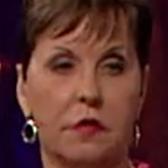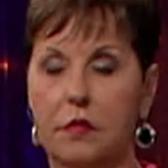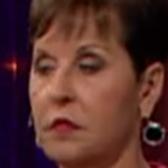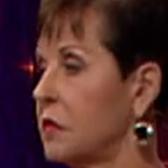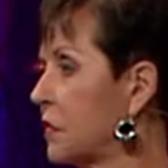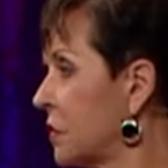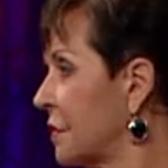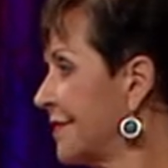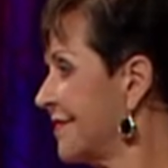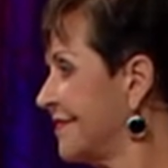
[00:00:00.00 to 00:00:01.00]

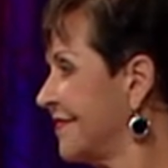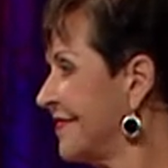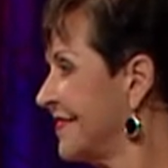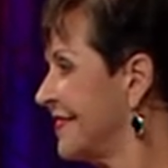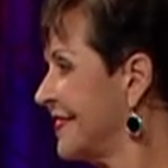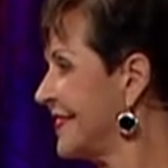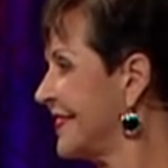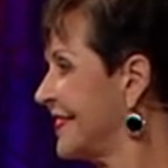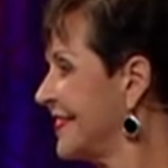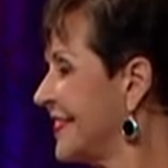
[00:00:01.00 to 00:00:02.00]
(silence)